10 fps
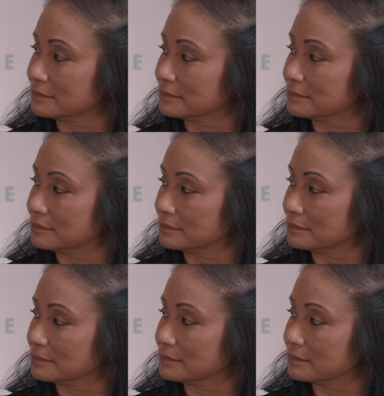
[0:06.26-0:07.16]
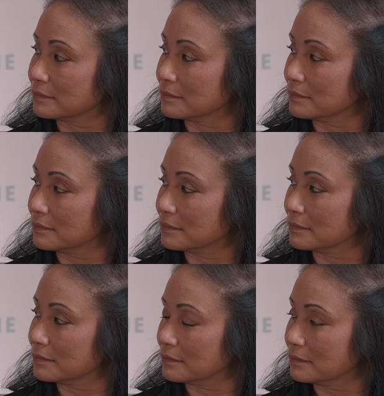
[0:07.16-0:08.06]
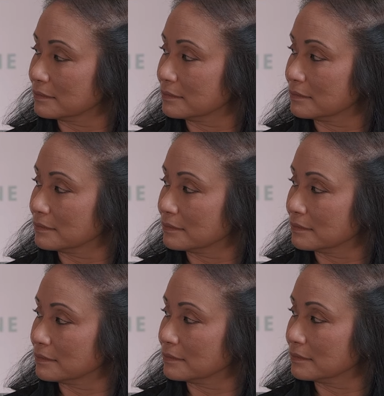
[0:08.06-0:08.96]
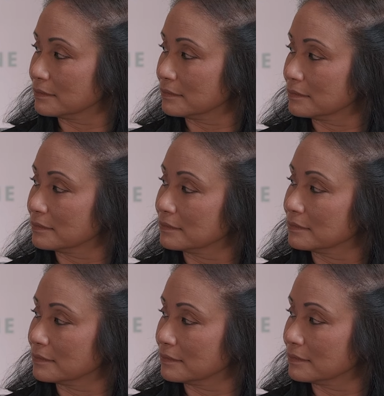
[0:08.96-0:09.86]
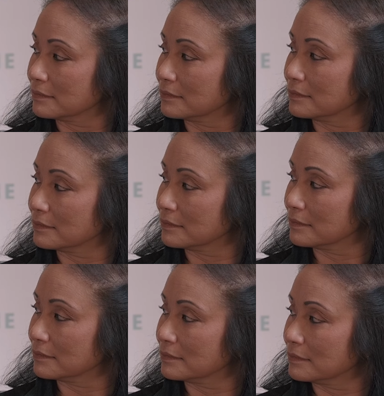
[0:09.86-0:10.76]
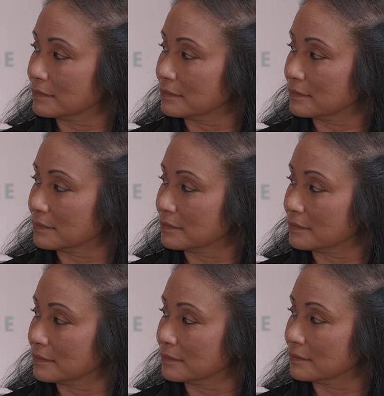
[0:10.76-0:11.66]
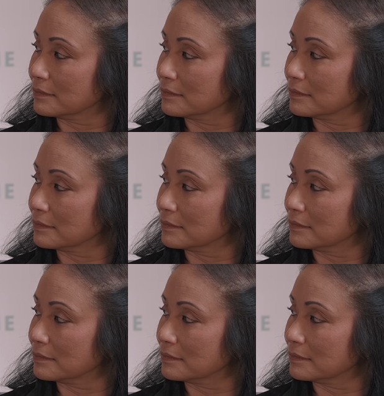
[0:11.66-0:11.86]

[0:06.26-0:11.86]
The person shown says nothing.